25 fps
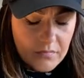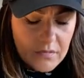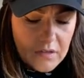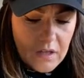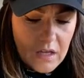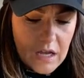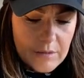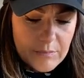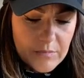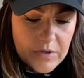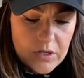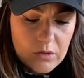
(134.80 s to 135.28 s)

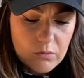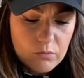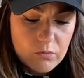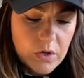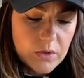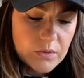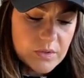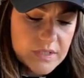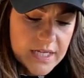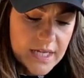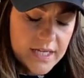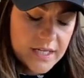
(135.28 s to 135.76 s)
I'm gonna
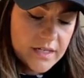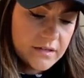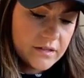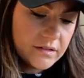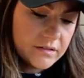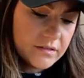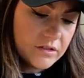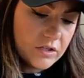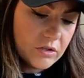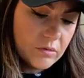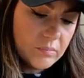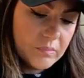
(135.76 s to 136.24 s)
rotate it a
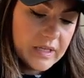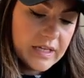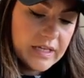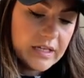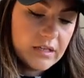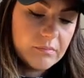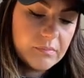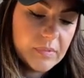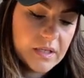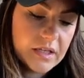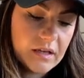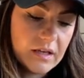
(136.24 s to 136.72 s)
little
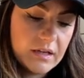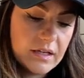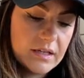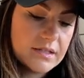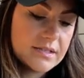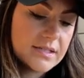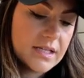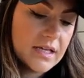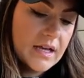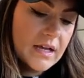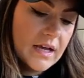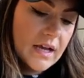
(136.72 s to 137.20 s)
bit
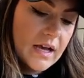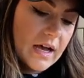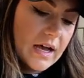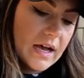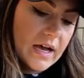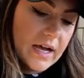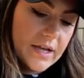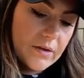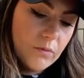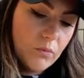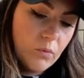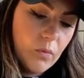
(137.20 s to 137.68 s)
because
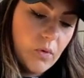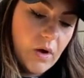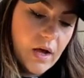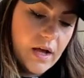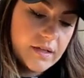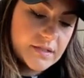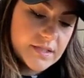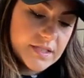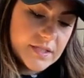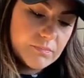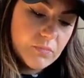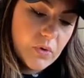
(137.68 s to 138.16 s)
I
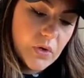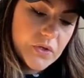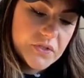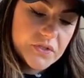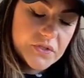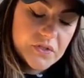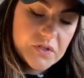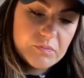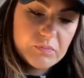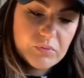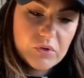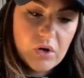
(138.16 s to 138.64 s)
want most
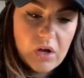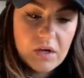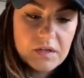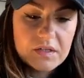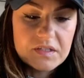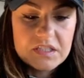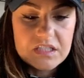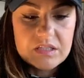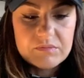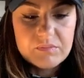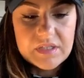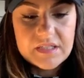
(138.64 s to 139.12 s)
of the
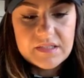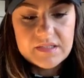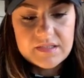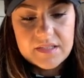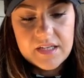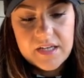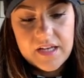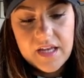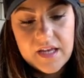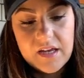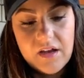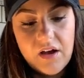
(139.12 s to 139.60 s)
prongs to be
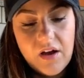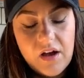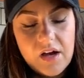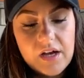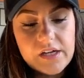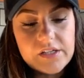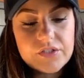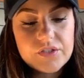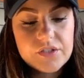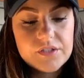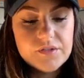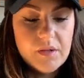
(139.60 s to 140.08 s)
sitting
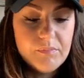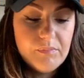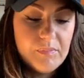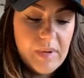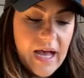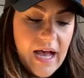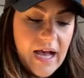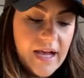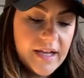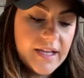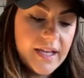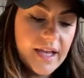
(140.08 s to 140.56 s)
on the
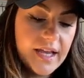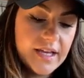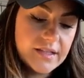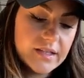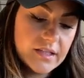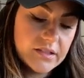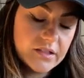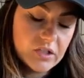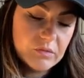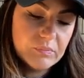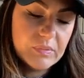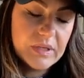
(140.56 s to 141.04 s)
back and a
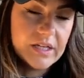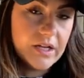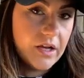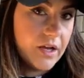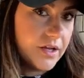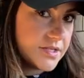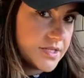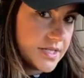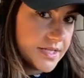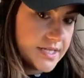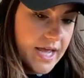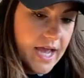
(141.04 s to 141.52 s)
little bit
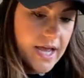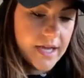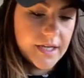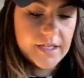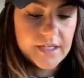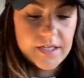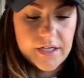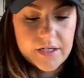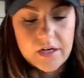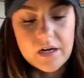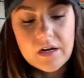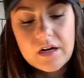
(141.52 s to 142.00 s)
on the neck
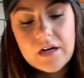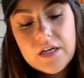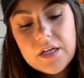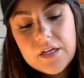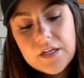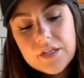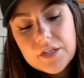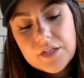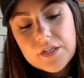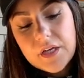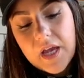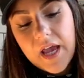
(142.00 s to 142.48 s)
here.
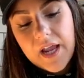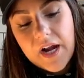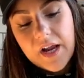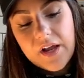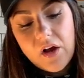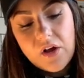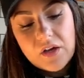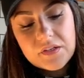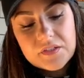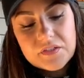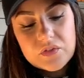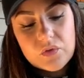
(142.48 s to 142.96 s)
And I
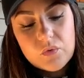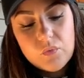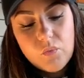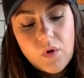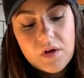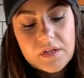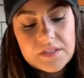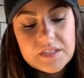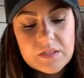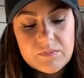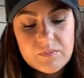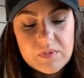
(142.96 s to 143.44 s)
also
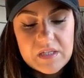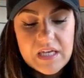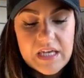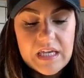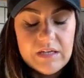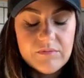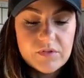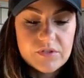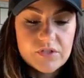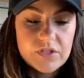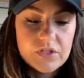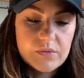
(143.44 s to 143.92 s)
want to be
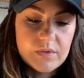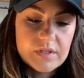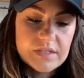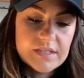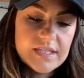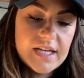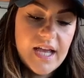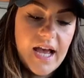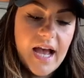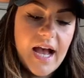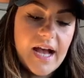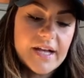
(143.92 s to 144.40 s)
able to
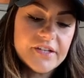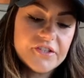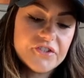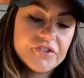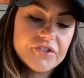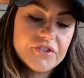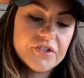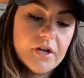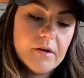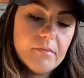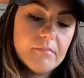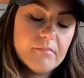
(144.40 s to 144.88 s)

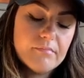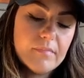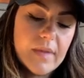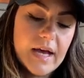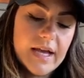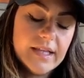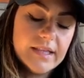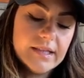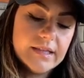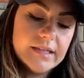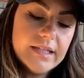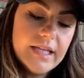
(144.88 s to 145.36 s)
attach
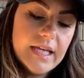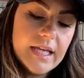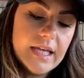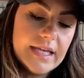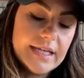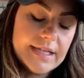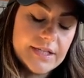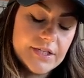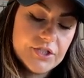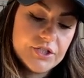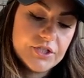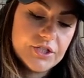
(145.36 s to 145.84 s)
my
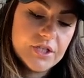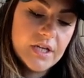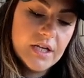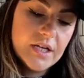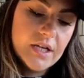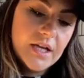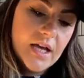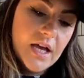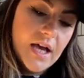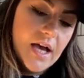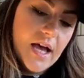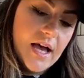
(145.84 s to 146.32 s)
leash
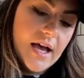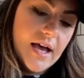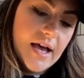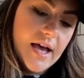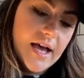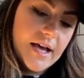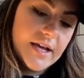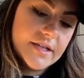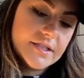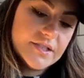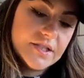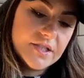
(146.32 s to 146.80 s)

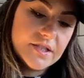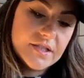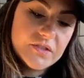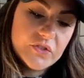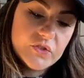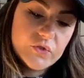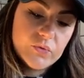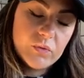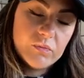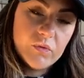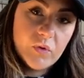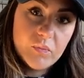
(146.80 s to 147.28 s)
to the
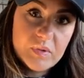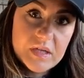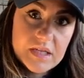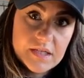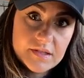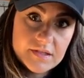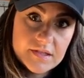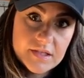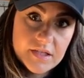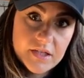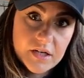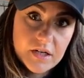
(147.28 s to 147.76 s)
swivel
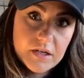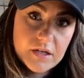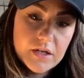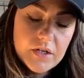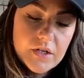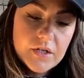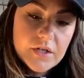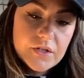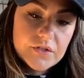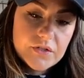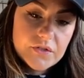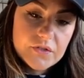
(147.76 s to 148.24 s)
piece here.
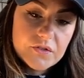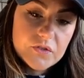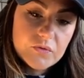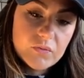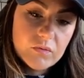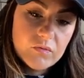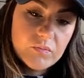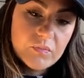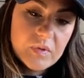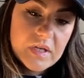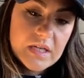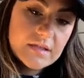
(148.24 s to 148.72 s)
So the
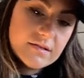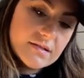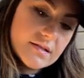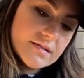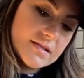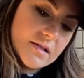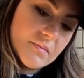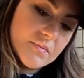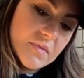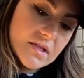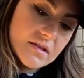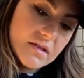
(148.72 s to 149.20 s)
swivel piece is
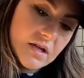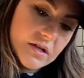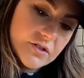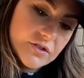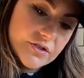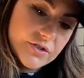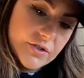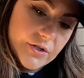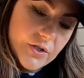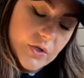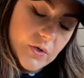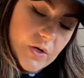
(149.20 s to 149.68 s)
something that I'll
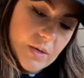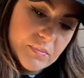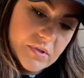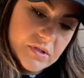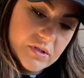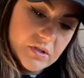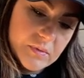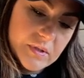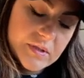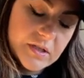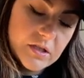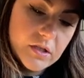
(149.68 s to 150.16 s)
show you up a
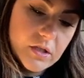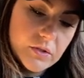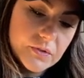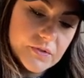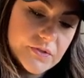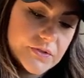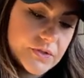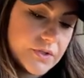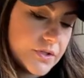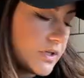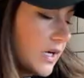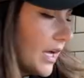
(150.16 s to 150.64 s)
little bit
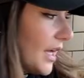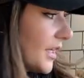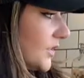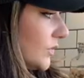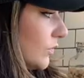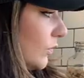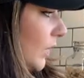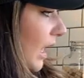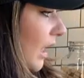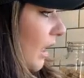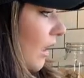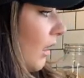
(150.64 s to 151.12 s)
closer as
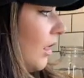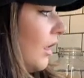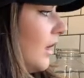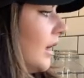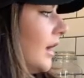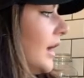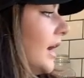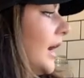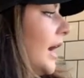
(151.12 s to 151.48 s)
well.